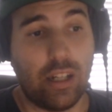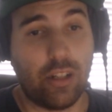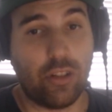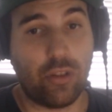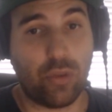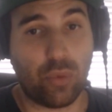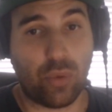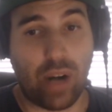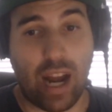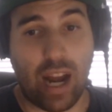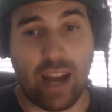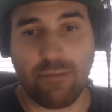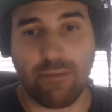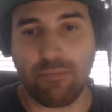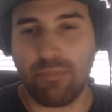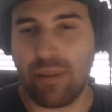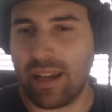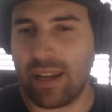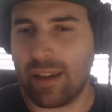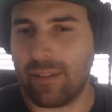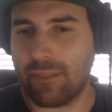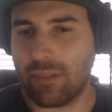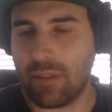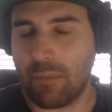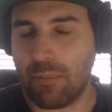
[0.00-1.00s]
draft
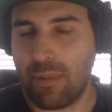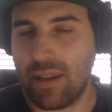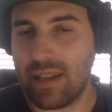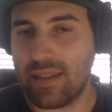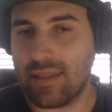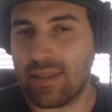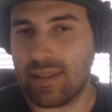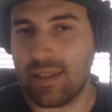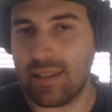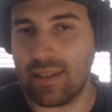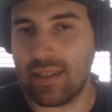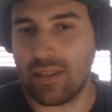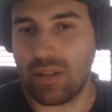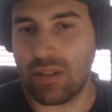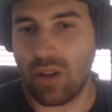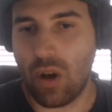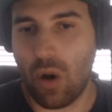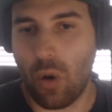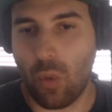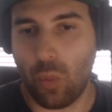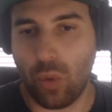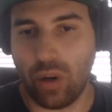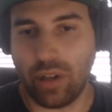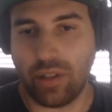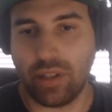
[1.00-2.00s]
pick if the Pistons
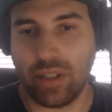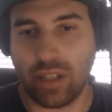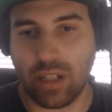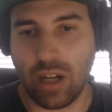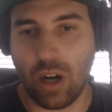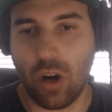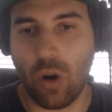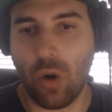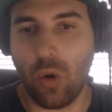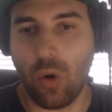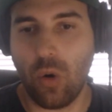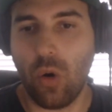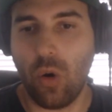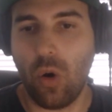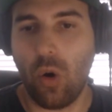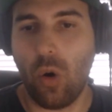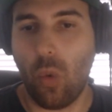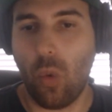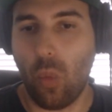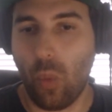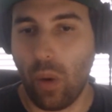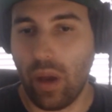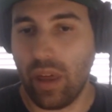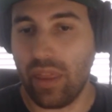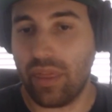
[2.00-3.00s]
were to go
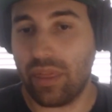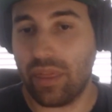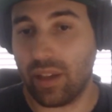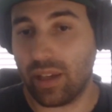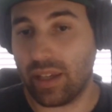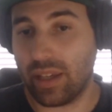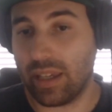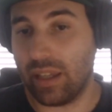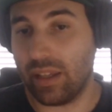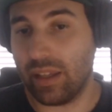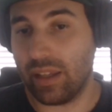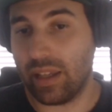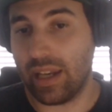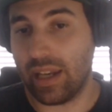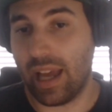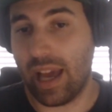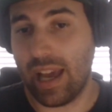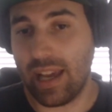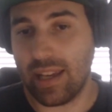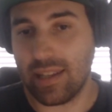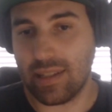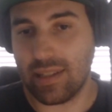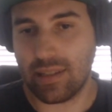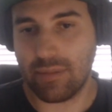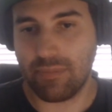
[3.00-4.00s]
with Killian
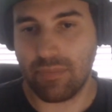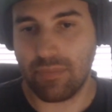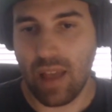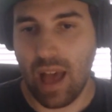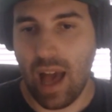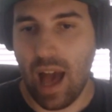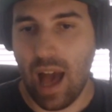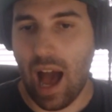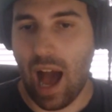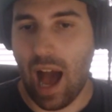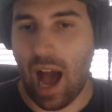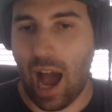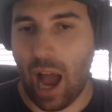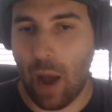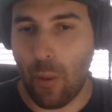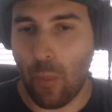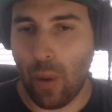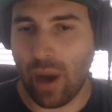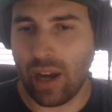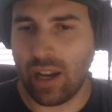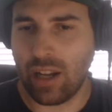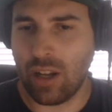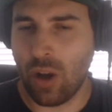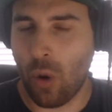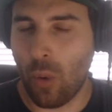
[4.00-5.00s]
Hayes. I
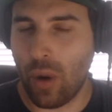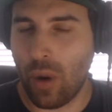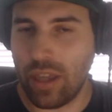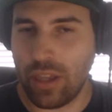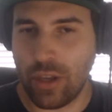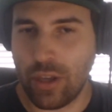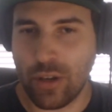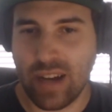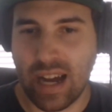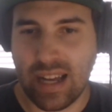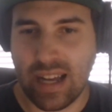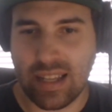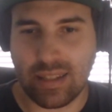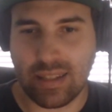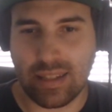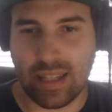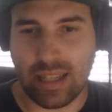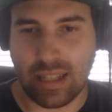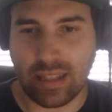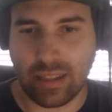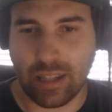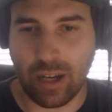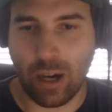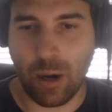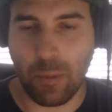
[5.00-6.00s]
want to know what you guys
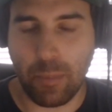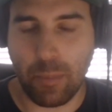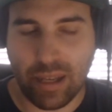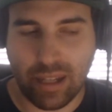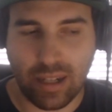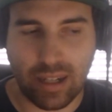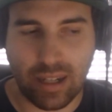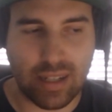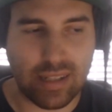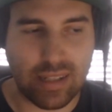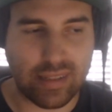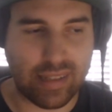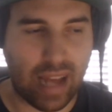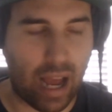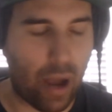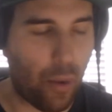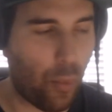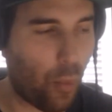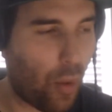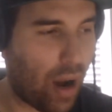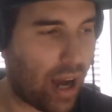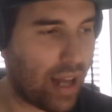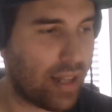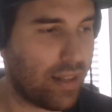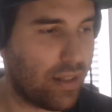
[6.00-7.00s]
think, though, because I
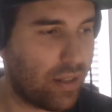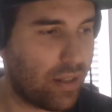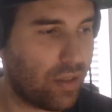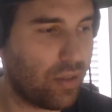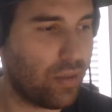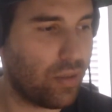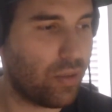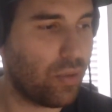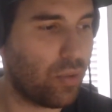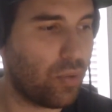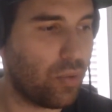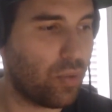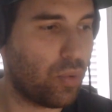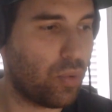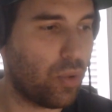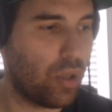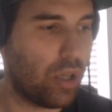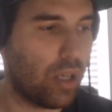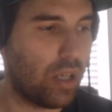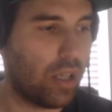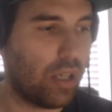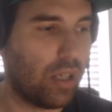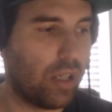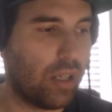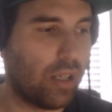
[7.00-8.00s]
want to,
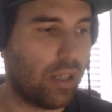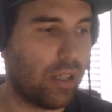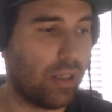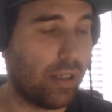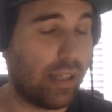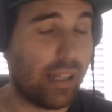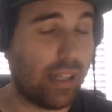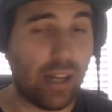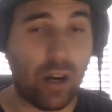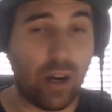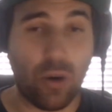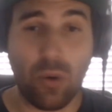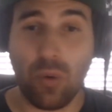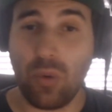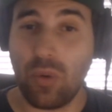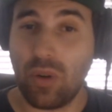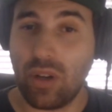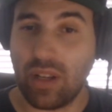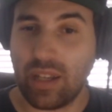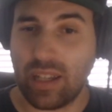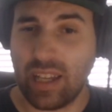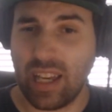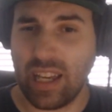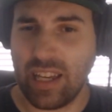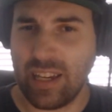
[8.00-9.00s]
you know,
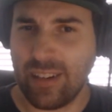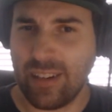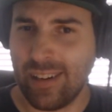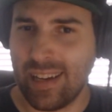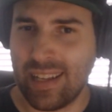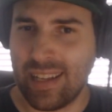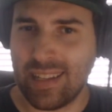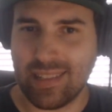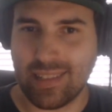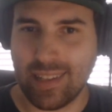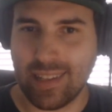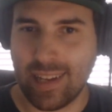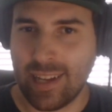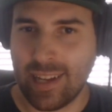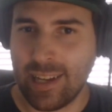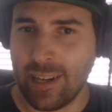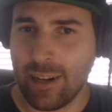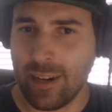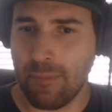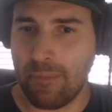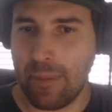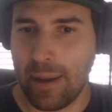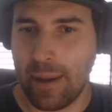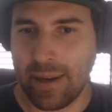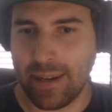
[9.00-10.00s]
get your insight, your
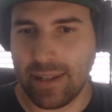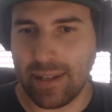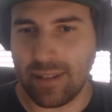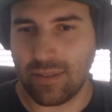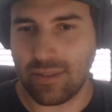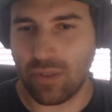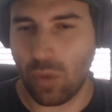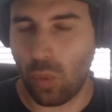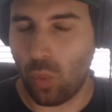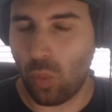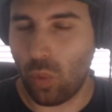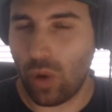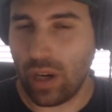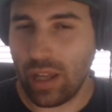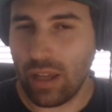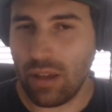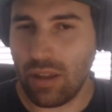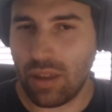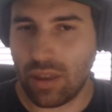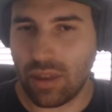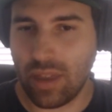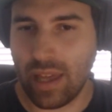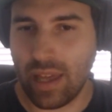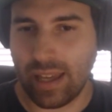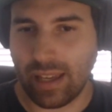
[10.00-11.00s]
opinions. What do you
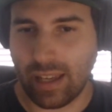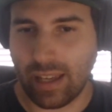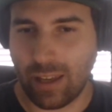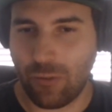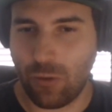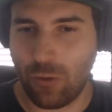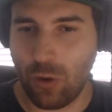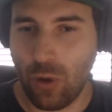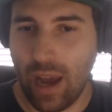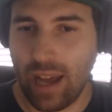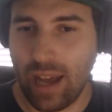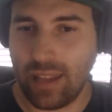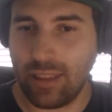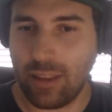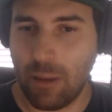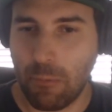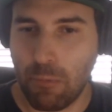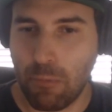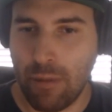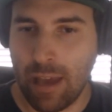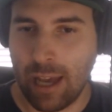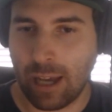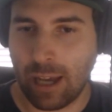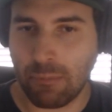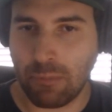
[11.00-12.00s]
think? If you had to
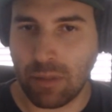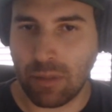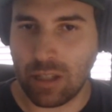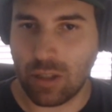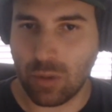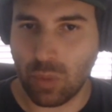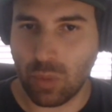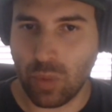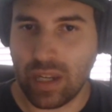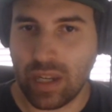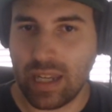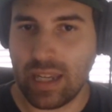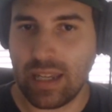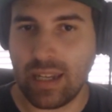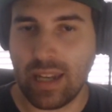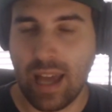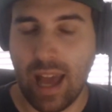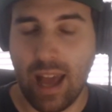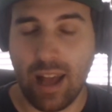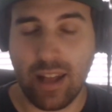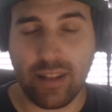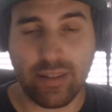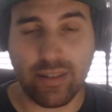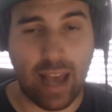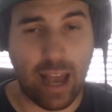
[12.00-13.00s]
pick between
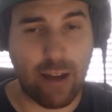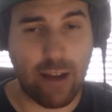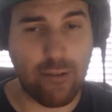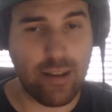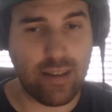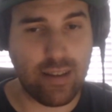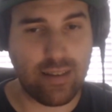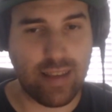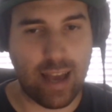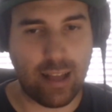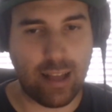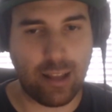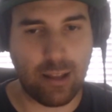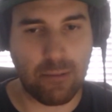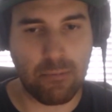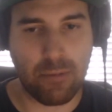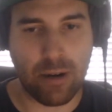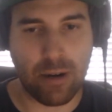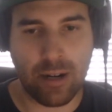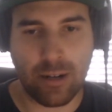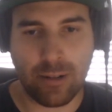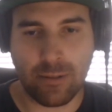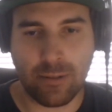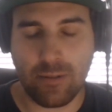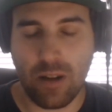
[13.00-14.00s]
Tyrese
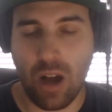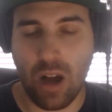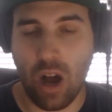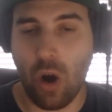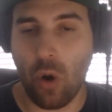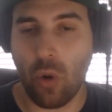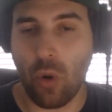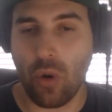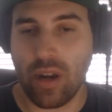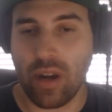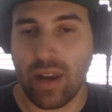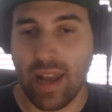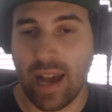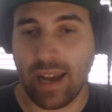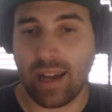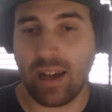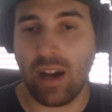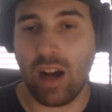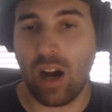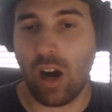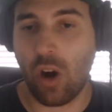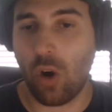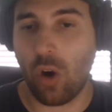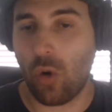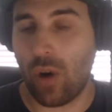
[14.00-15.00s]
Haliburton,
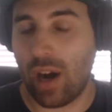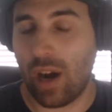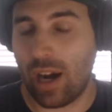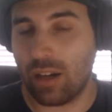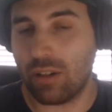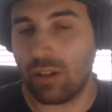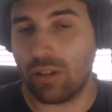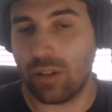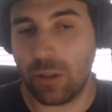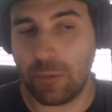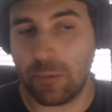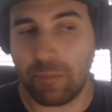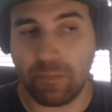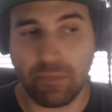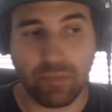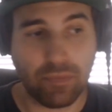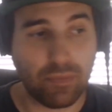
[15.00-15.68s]
Onyeka Okongwu,